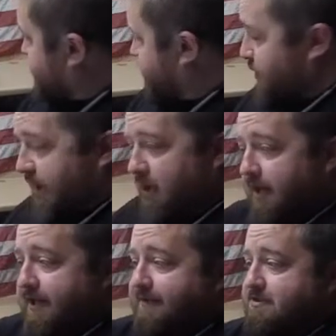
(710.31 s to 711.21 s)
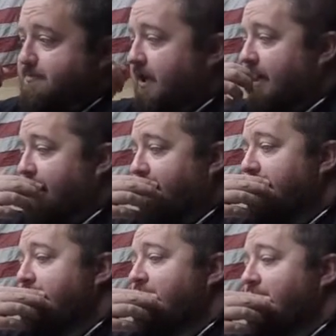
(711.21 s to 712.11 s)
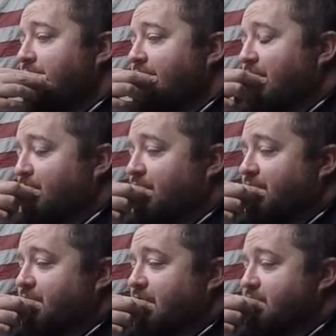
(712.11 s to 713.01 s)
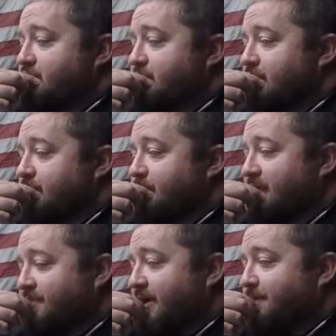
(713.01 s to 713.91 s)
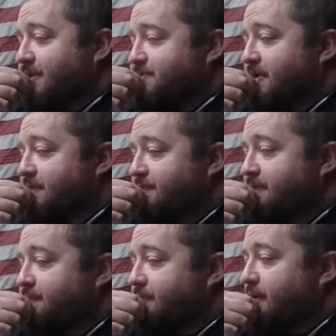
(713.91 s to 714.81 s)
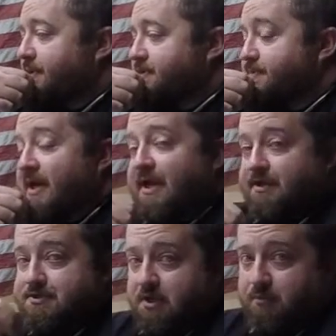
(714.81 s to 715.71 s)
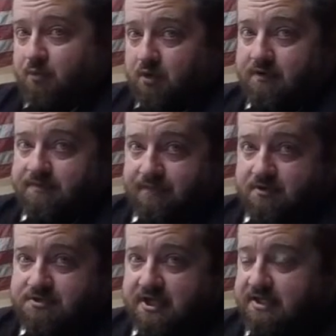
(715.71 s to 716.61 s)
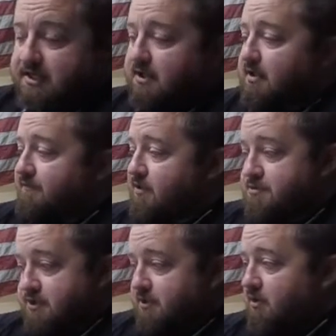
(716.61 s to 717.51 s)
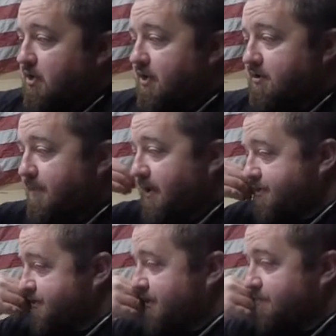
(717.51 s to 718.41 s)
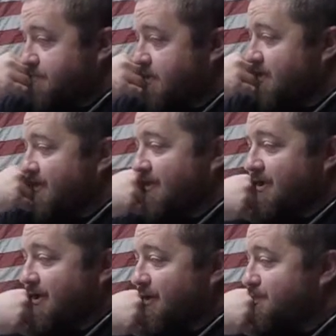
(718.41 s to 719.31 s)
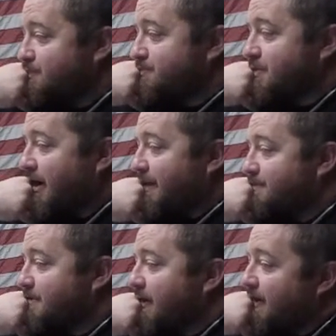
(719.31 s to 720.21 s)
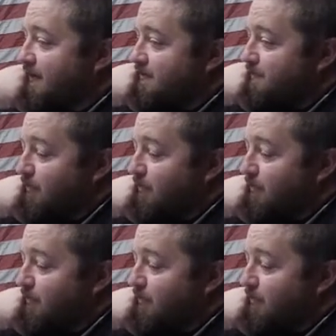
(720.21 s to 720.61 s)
you carrying this bag. And one of the things that my family's benefited from in this bag is, number one, the first aid kit. I've used it a lot to patch up, you know, scrapes, cuts,